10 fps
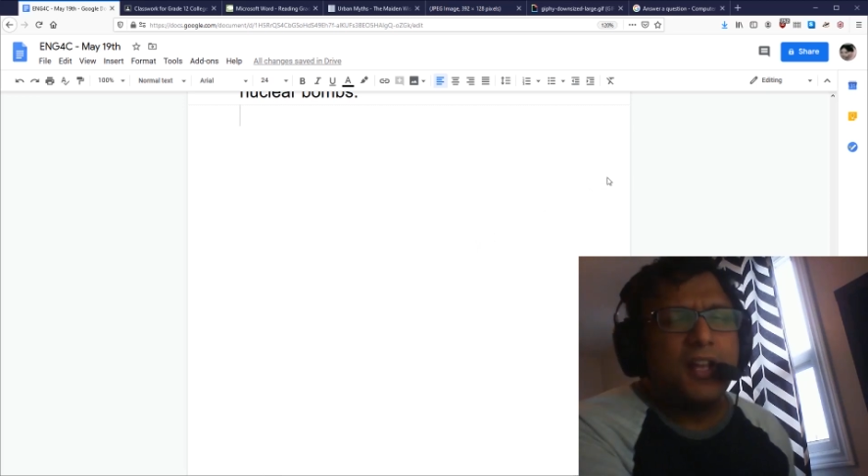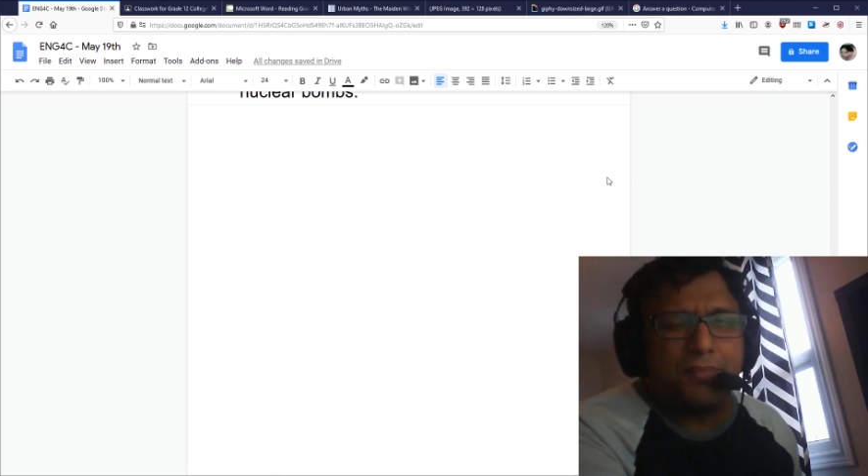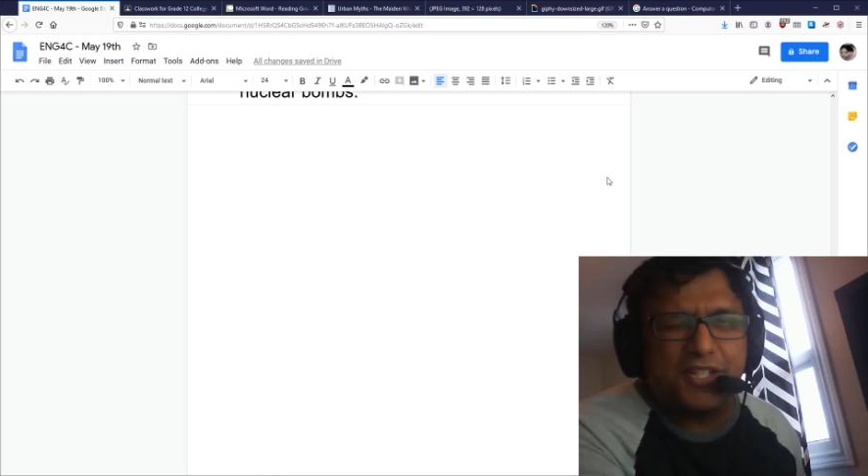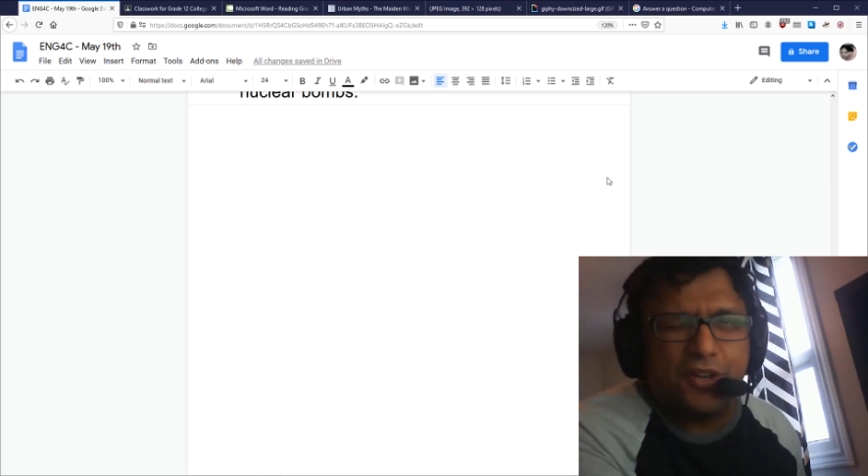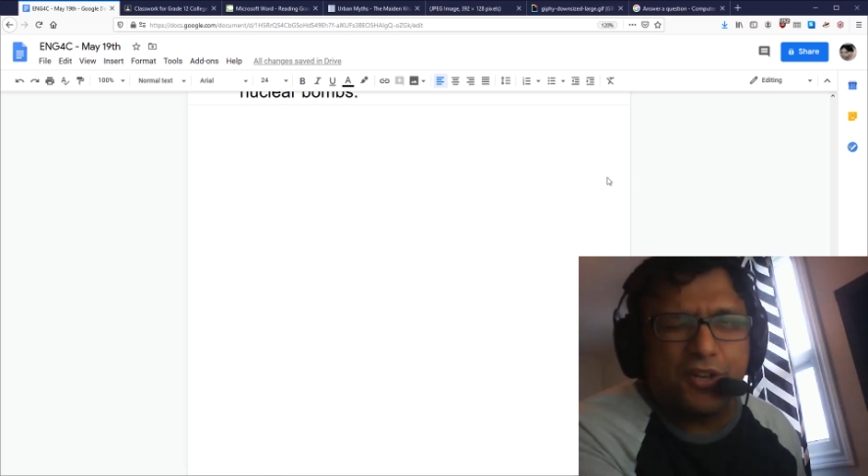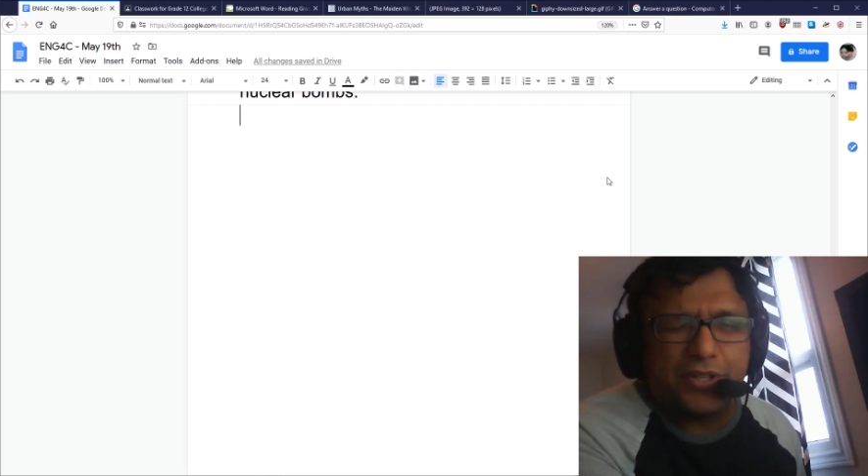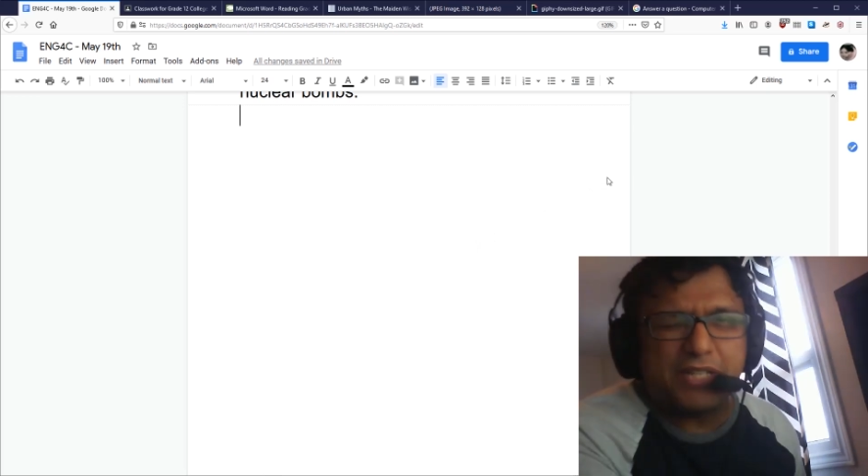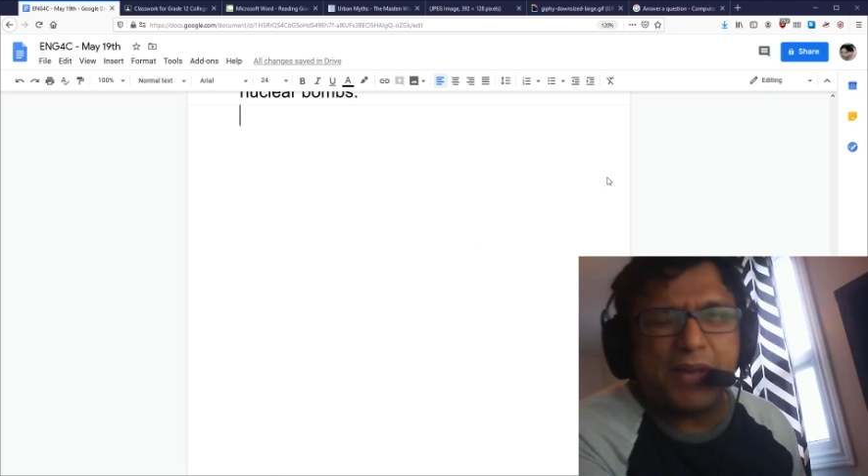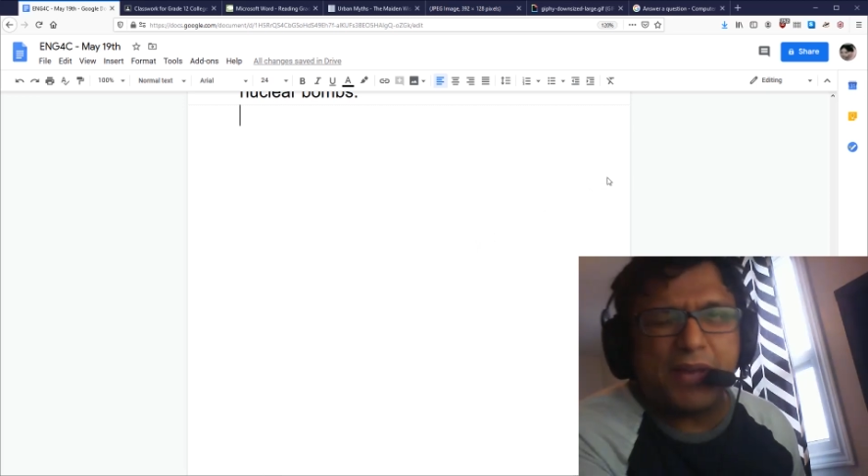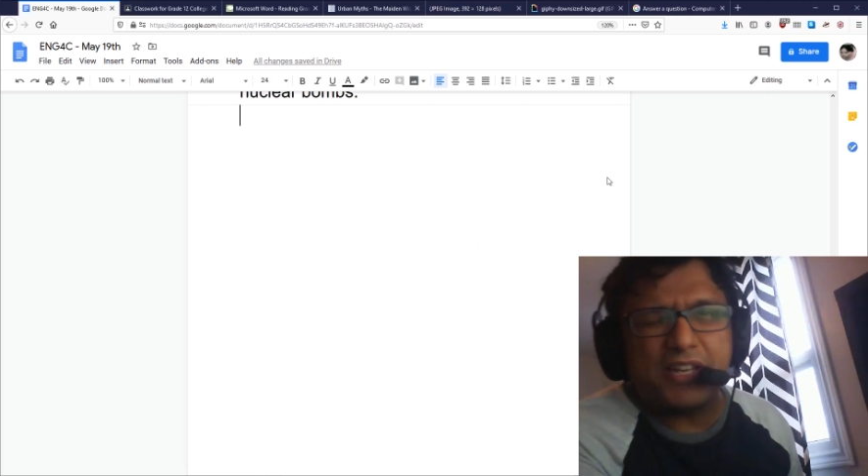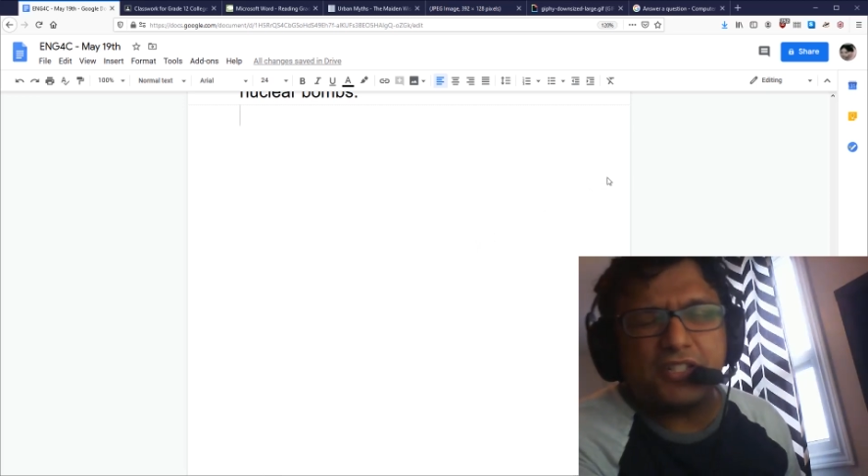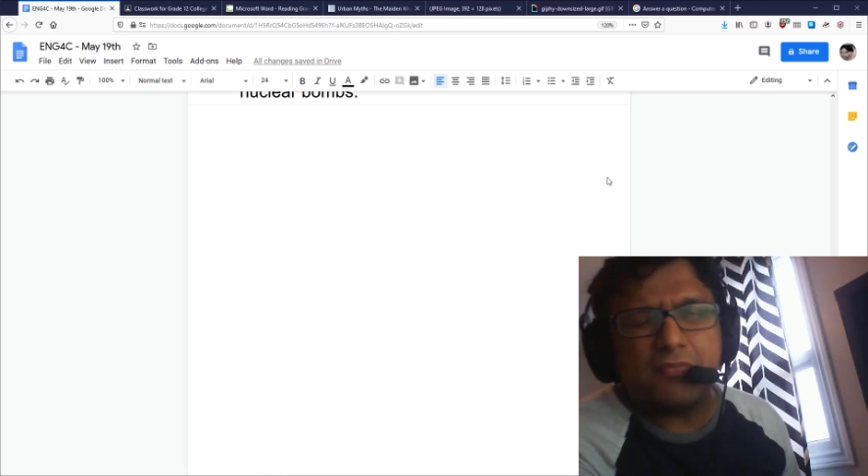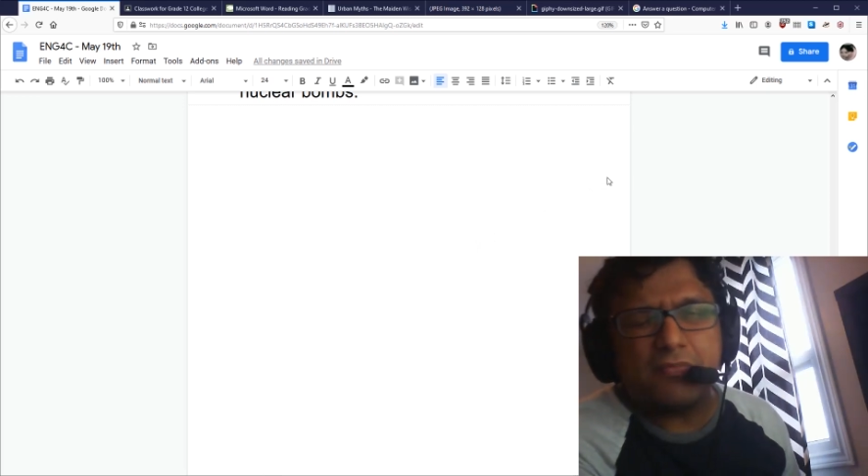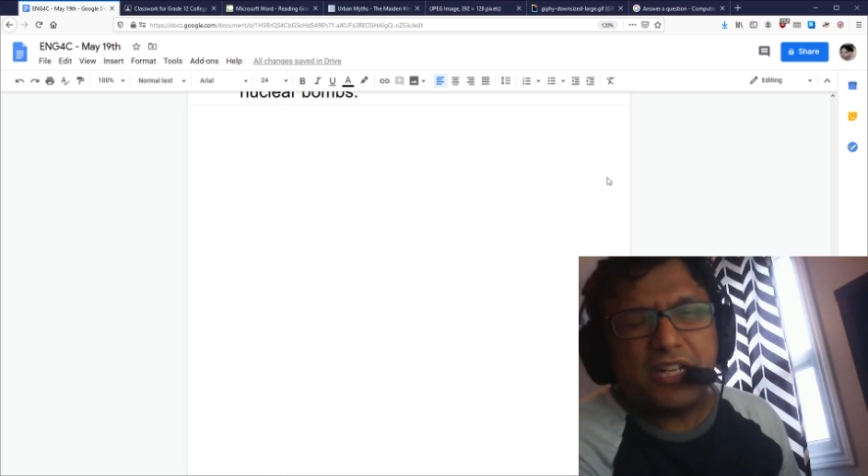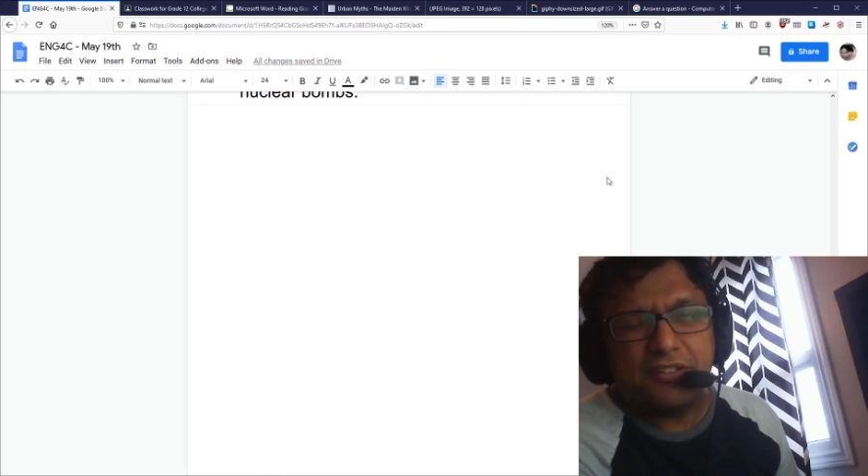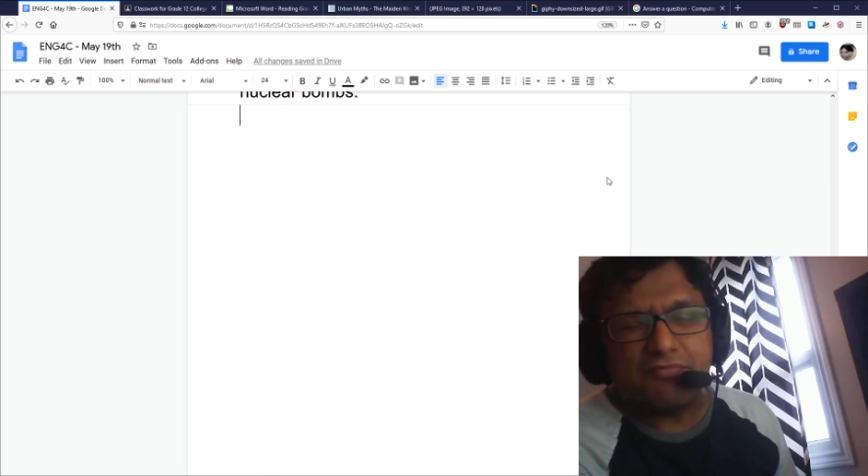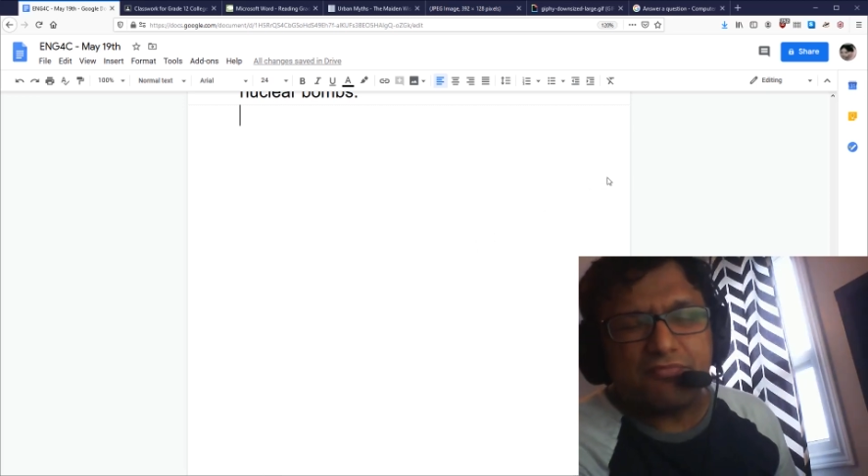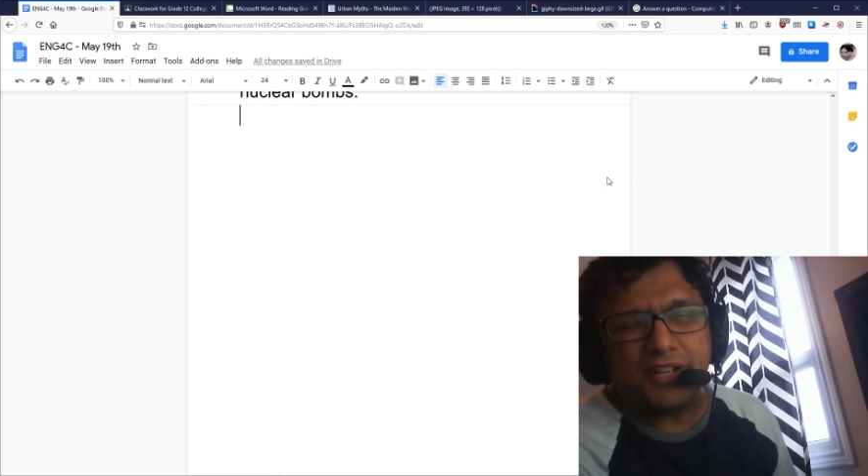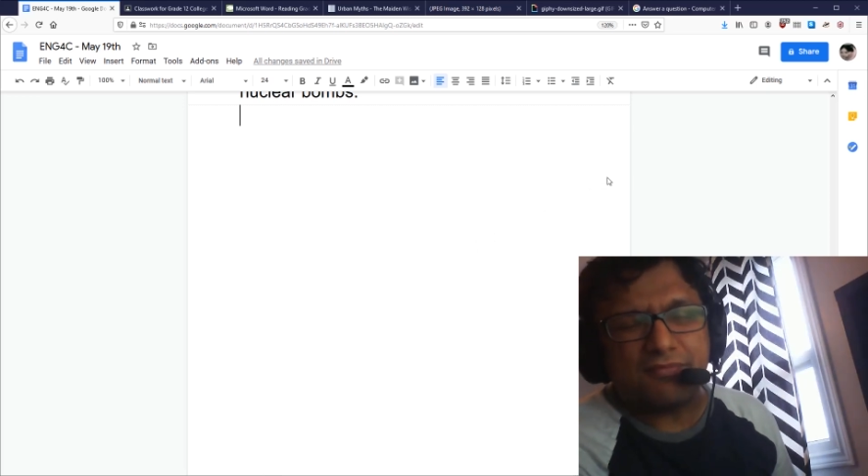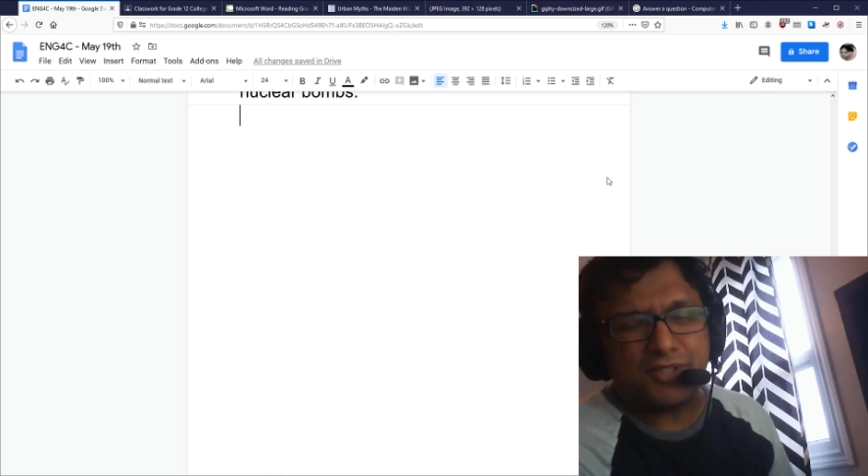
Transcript: Please don't email it to me, right?